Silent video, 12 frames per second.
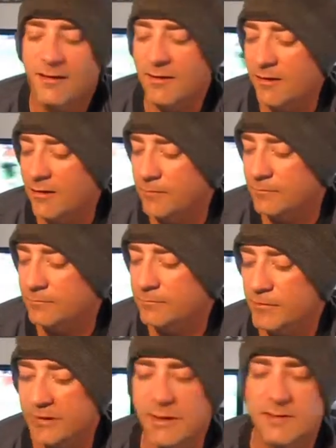
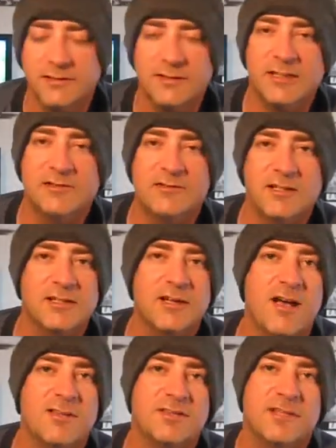But yeah, it's an interesting
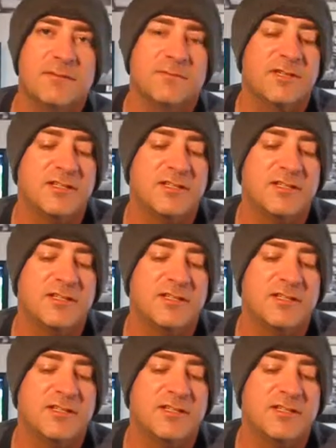concept.